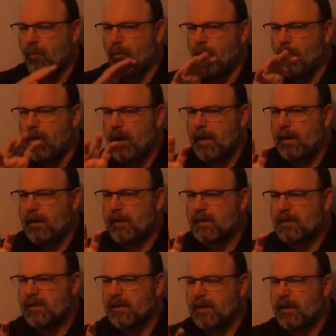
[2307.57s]
what
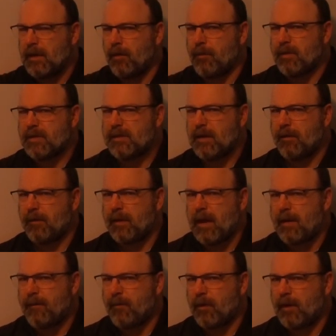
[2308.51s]
is the deal with South
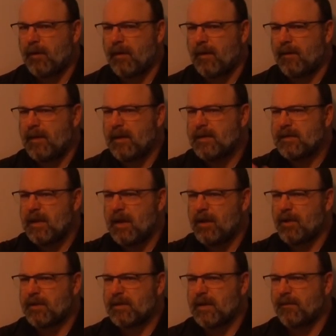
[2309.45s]
Africa that these
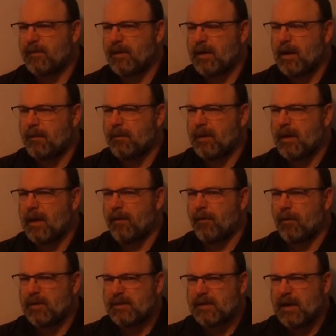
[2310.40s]
nations have to come
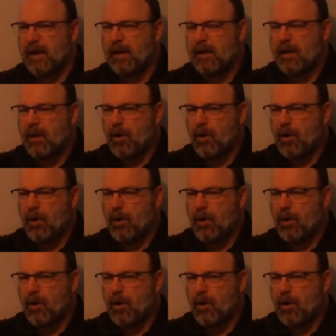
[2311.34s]
together and say,